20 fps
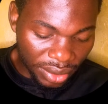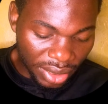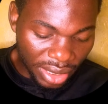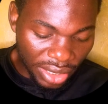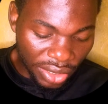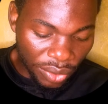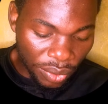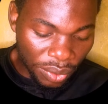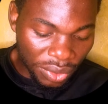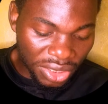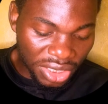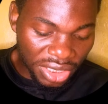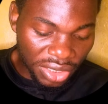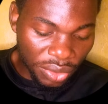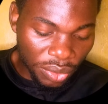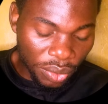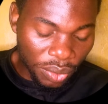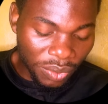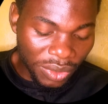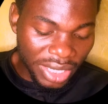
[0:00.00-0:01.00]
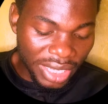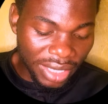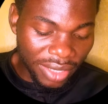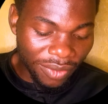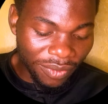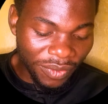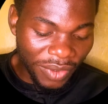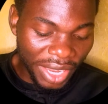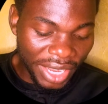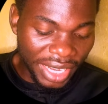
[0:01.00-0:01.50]
augu
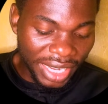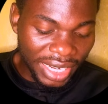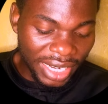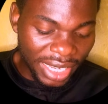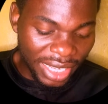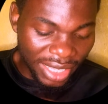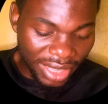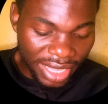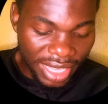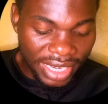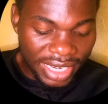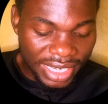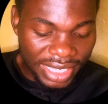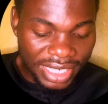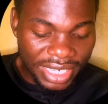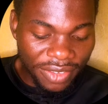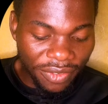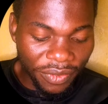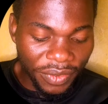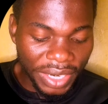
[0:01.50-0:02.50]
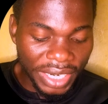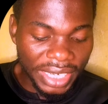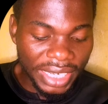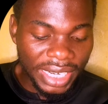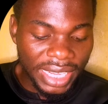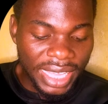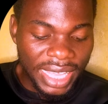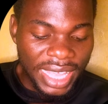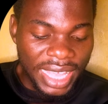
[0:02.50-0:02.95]
file, the dd file,